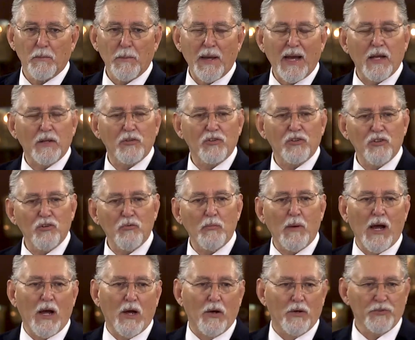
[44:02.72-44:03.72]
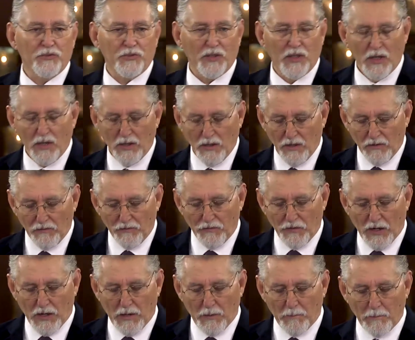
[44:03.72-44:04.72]
about two miles
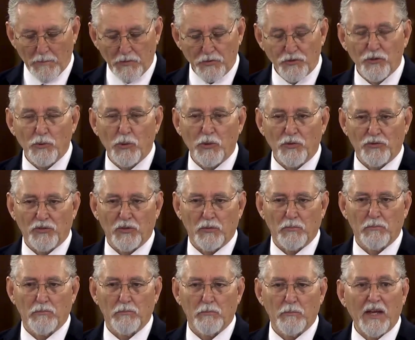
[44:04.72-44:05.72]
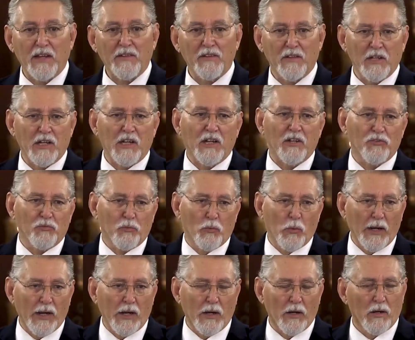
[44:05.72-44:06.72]
from Jerusalem. Bethany is
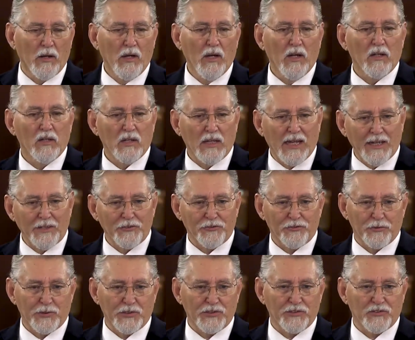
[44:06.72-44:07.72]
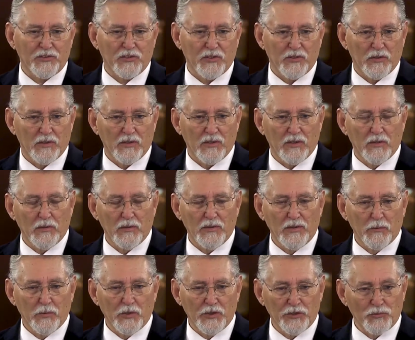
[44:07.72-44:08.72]
where Lazarus
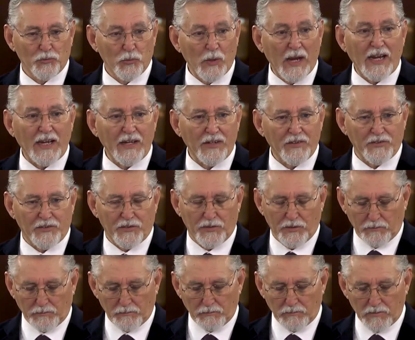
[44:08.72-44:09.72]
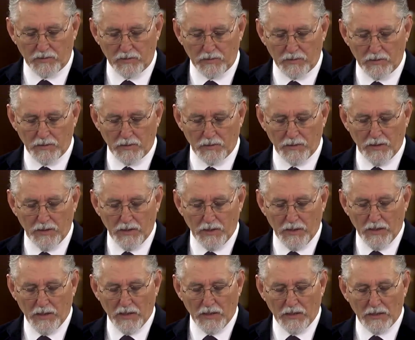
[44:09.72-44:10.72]
was raised.
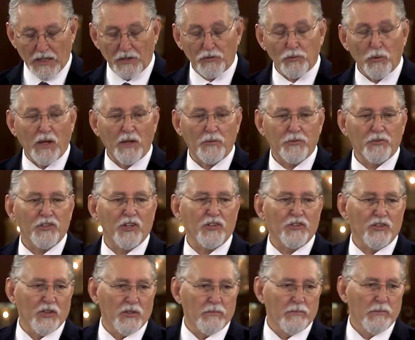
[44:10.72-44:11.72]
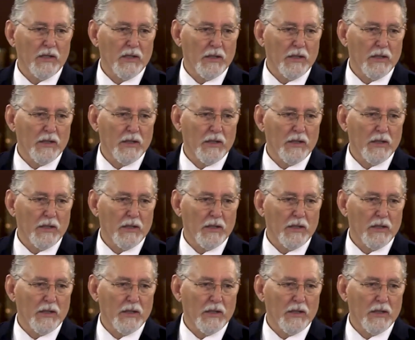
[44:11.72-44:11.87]
That's why it was such a